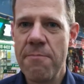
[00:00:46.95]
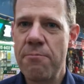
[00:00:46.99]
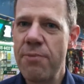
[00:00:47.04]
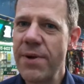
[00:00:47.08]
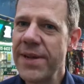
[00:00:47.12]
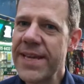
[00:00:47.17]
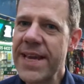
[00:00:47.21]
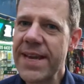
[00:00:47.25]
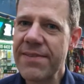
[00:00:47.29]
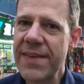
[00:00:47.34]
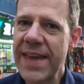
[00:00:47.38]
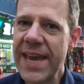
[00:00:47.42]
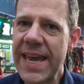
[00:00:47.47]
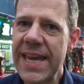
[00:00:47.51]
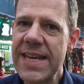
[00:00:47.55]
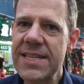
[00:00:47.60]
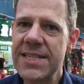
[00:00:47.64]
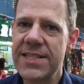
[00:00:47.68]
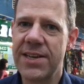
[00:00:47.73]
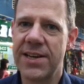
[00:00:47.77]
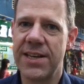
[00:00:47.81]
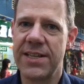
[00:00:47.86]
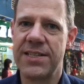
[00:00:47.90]
Bringing the
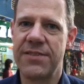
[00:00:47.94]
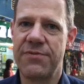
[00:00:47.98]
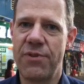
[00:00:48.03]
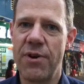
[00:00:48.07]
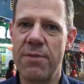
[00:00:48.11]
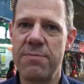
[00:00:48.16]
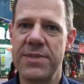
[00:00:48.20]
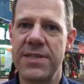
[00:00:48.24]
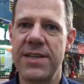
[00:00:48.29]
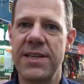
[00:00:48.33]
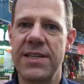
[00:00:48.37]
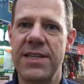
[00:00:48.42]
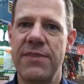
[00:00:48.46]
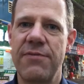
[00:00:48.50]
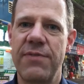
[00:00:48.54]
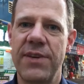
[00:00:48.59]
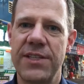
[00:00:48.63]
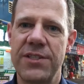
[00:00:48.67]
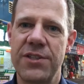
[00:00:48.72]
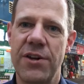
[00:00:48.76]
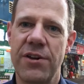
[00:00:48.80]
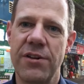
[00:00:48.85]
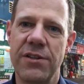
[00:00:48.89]
insights from
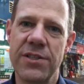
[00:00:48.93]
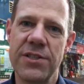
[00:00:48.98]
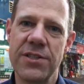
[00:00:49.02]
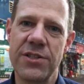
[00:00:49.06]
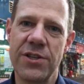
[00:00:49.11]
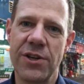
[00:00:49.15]
scientific journals